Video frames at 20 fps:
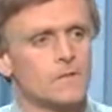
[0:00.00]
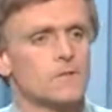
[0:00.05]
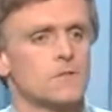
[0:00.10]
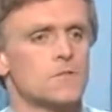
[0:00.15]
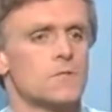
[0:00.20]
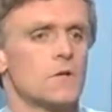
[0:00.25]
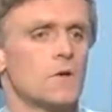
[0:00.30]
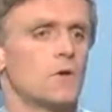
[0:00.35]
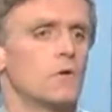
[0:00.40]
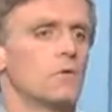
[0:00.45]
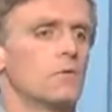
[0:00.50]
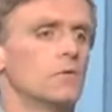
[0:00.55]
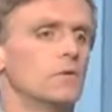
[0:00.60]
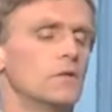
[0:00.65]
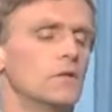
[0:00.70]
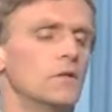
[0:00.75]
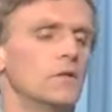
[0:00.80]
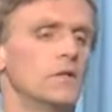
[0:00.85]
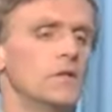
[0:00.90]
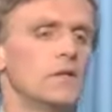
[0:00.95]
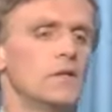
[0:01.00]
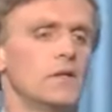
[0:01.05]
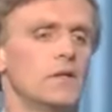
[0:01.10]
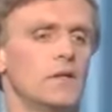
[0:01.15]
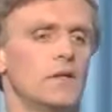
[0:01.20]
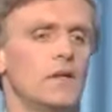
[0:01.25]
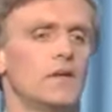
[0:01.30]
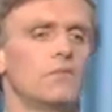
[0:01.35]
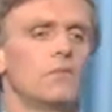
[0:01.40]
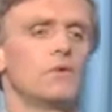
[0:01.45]
So,
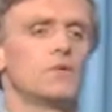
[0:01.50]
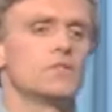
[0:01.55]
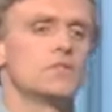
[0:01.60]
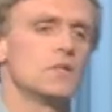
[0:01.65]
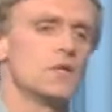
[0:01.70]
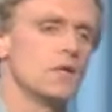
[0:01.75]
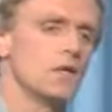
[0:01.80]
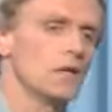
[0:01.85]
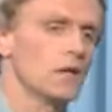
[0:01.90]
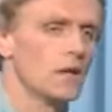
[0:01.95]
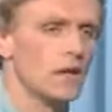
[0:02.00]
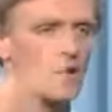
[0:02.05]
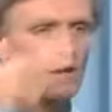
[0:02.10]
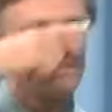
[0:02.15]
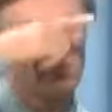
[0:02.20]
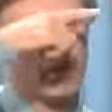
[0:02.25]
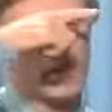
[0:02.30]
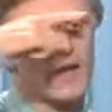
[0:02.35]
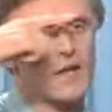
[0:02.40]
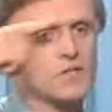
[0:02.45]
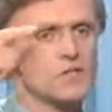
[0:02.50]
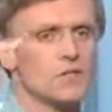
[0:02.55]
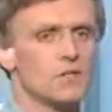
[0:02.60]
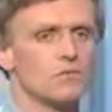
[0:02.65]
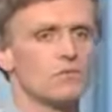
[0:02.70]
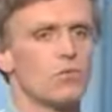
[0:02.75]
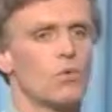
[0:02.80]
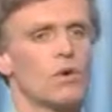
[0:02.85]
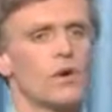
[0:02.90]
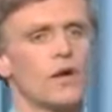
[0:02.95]
if we see a lot of lines in the
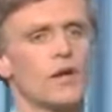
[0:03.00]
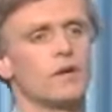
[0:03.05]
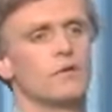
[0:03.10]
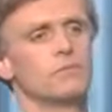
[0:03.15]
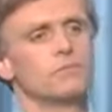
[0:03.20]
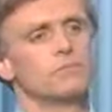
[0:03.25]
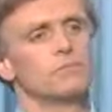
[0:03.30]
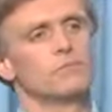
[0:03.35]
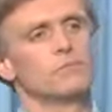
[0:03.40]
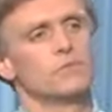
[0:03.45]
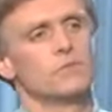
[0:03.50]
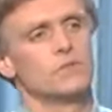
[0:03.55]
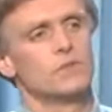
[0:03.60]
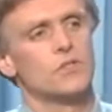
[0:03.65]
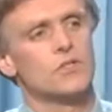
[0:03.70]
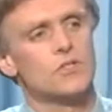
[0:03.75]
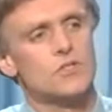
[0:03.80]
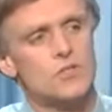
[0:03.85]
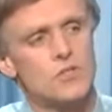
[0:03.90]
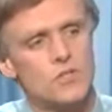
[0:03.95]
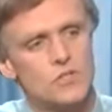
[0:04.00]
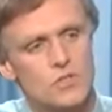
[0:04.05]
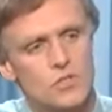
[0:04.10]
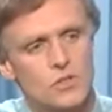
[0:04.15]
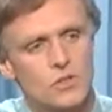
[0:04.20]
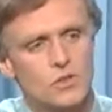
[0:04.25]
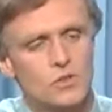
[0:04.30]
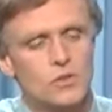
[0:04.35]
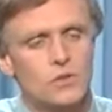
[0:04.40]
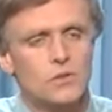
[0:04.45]
forehead, this is
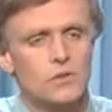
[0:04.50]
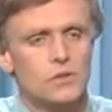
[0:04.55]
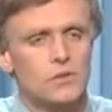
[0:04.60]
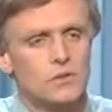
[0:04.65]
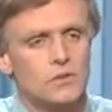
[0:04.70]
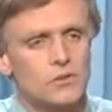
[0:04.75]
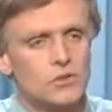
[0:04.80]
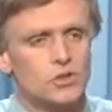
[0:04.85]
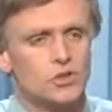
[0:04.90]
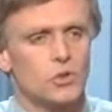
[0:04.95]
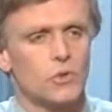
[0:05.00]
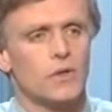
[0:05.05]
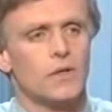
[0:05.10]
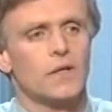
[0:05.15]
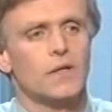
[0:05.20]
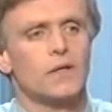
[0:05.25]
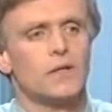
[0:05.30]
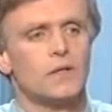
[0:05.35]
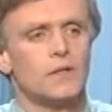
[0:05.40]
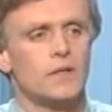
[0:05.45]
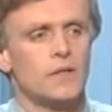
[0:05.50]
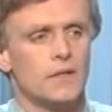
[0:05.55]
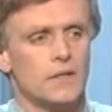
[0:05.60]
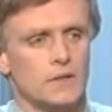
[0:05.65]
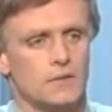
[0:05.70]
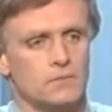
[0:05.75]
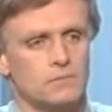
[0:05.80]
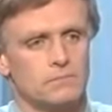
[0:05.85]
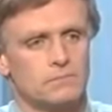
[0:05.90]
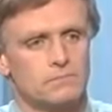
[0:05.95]
showing yin.